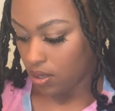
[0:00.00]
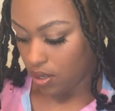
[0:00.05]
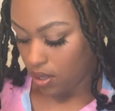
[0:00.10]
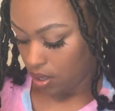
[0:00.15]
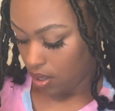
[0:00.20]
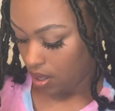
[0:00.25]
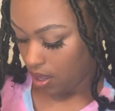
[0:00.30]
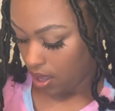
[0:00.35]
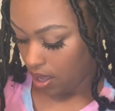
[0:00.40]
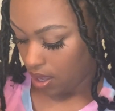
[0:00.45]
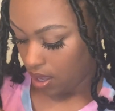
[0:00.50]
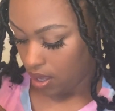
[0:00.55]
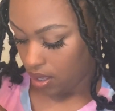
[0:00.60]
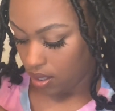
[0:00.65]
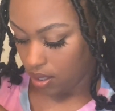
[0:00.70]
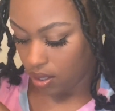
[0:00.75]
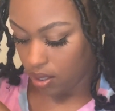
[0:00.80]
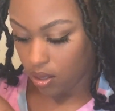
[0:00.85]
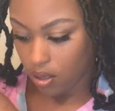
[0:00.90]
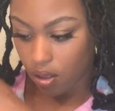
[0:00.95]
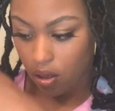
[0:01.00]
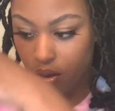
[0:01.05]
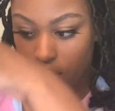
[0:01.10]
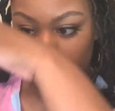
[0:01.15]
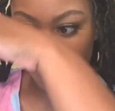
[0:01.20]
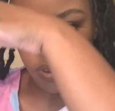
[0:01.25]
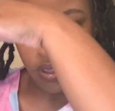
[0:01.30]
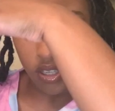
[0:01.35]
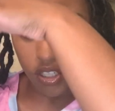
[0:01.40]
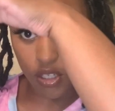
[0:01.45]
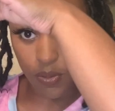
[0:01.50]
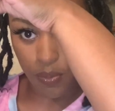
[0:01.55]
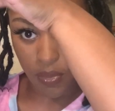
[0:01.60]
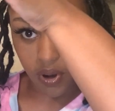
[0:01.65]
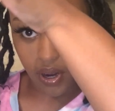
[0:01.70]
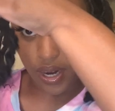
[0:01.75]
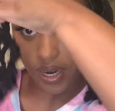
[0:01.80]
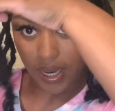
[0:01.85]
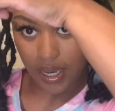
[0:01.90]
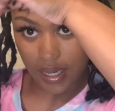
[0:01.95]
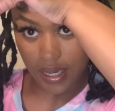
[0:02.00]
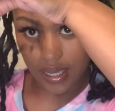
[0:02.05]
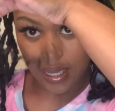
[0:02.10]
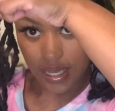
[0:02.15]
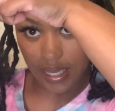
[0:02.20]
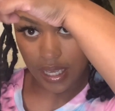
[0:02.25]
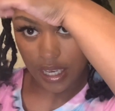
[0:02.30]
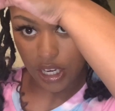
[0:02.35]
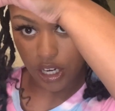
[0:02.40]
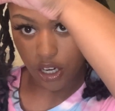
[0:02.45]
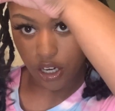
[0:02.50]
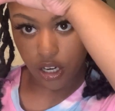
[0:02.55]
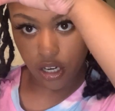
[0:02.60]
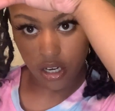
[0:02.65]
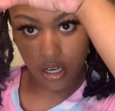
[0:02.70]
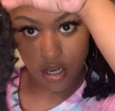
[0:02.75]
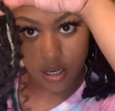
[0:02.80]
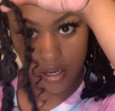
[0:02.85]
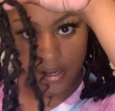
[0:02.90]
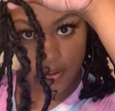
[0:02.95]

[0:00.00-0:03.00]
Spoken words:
like on this braid here,